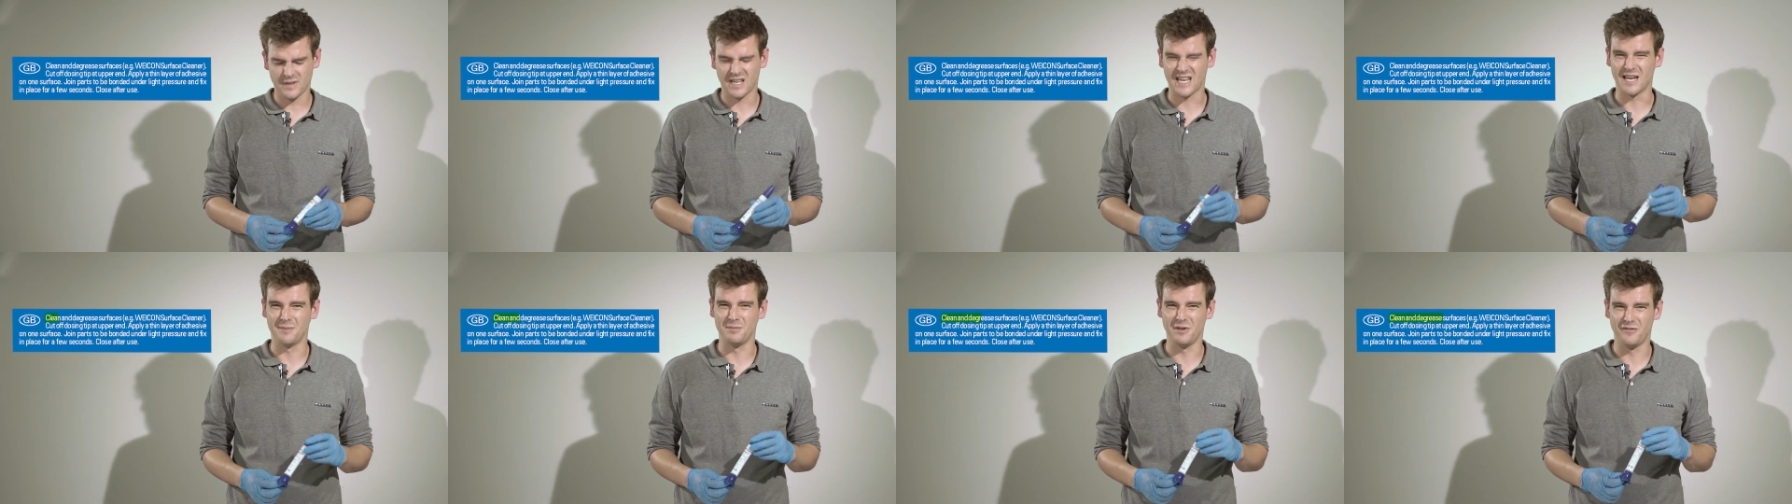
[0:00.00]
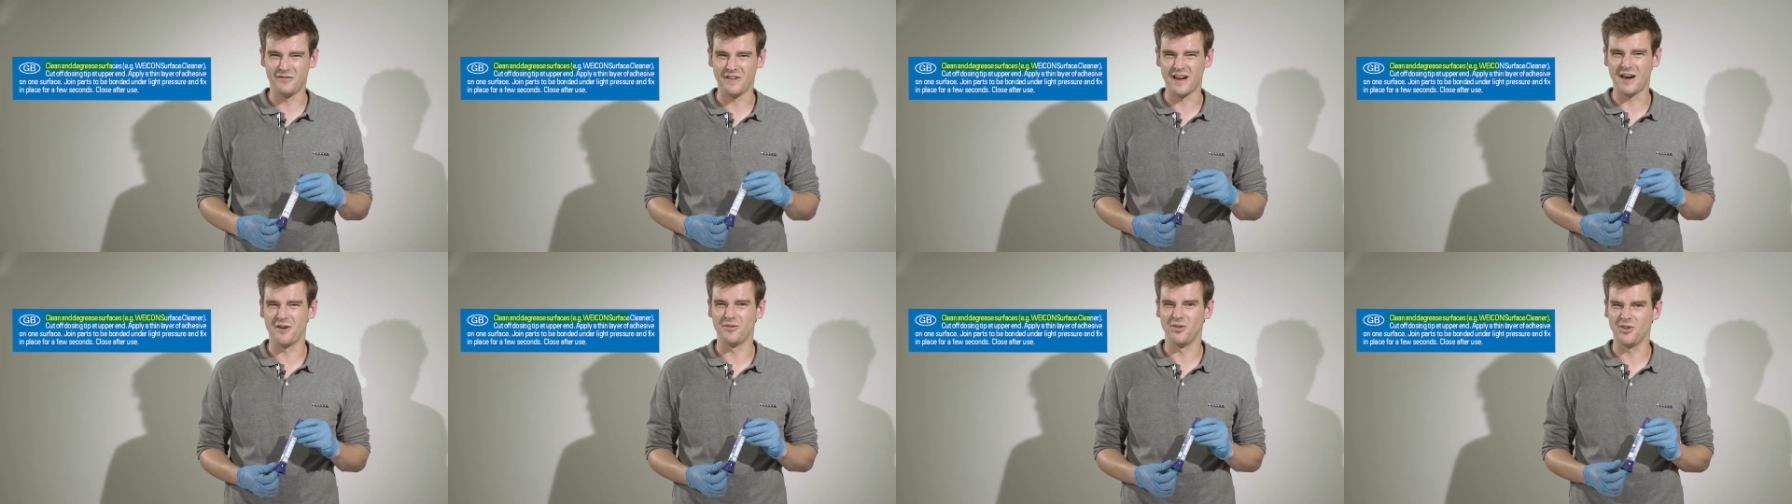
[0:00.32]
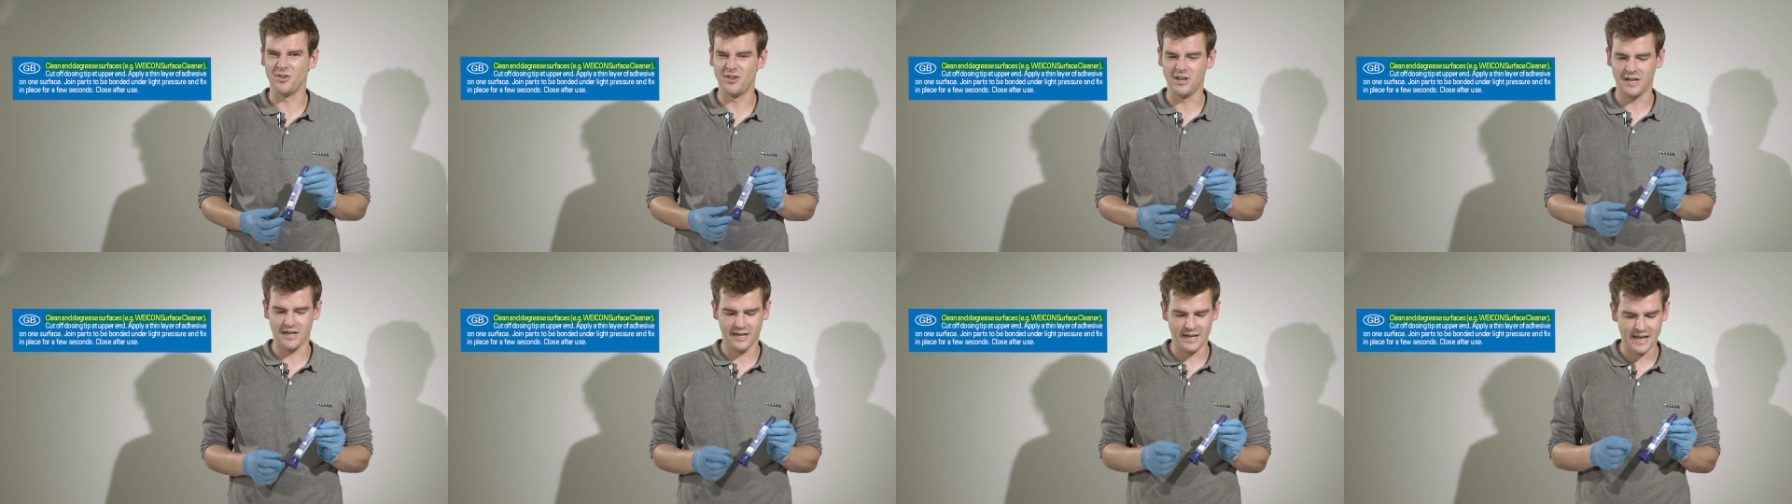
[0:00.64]
can be found
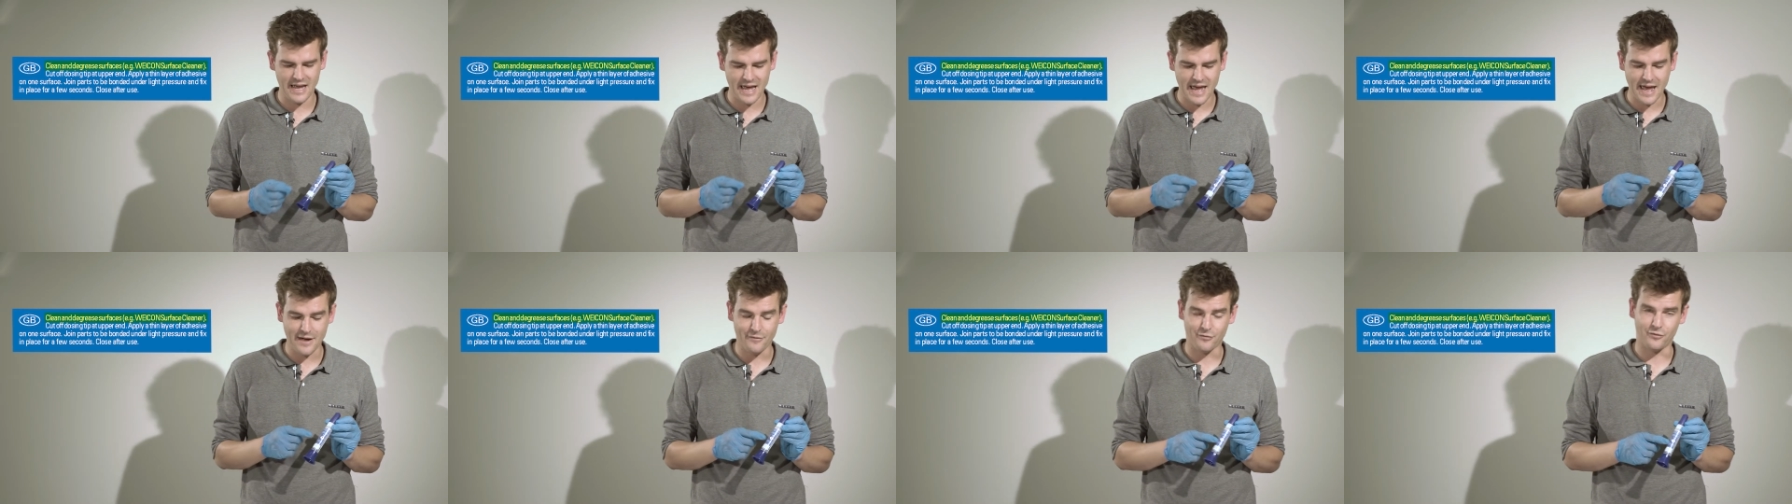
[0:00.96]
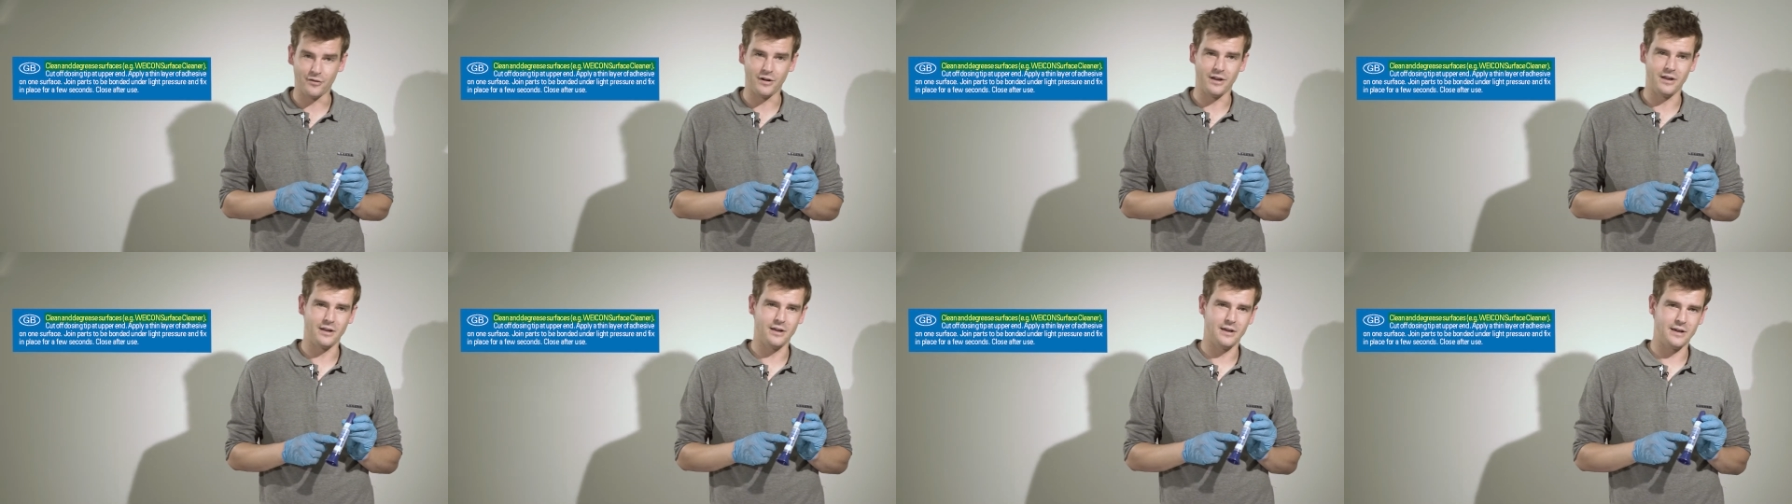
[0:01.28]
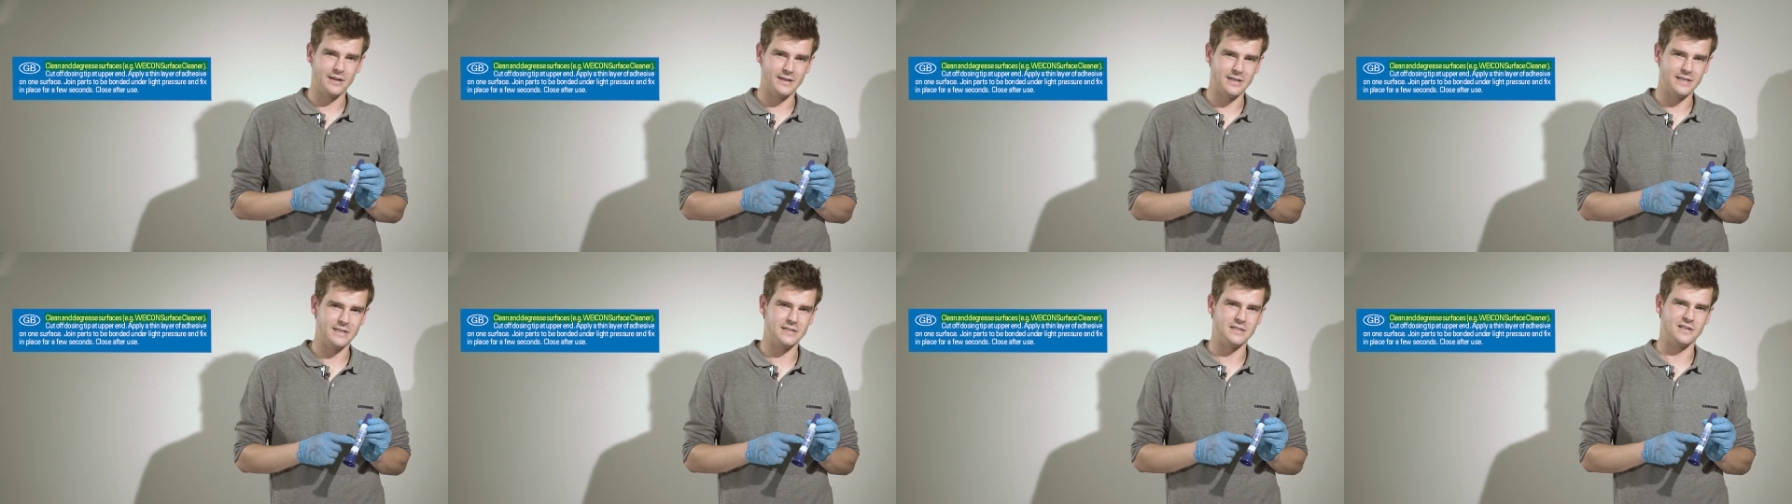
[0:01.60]
on nearly every
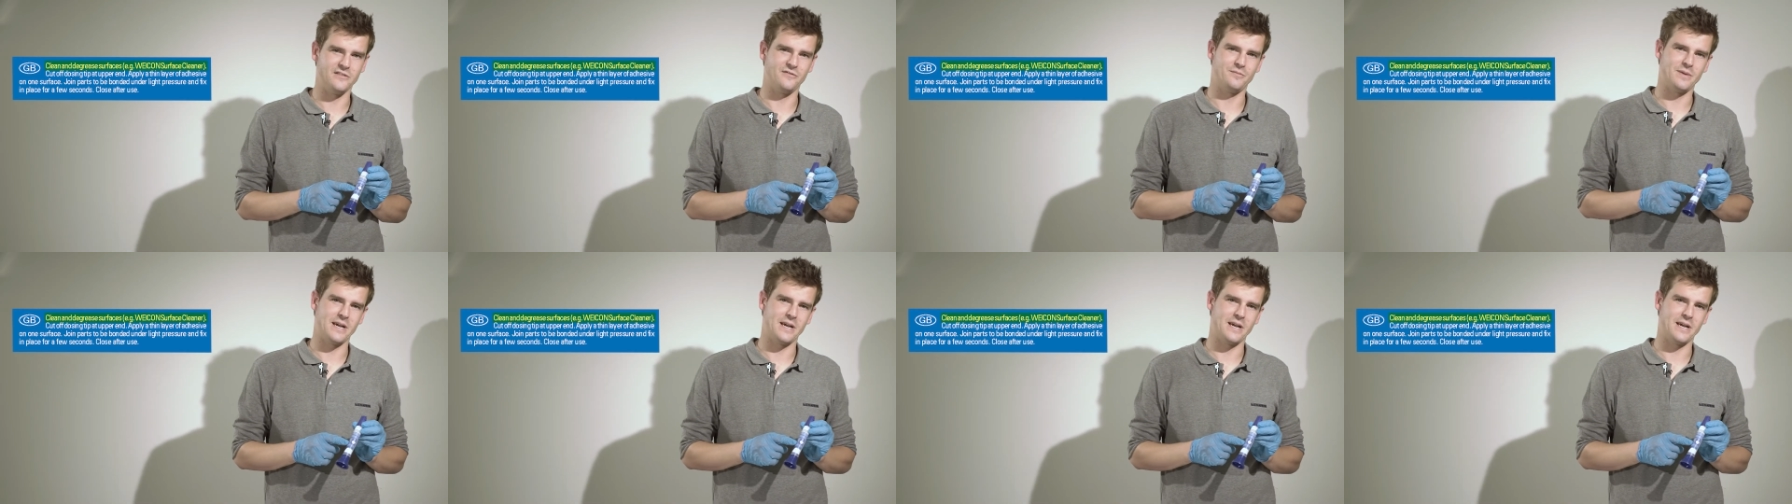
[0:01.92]
adhesive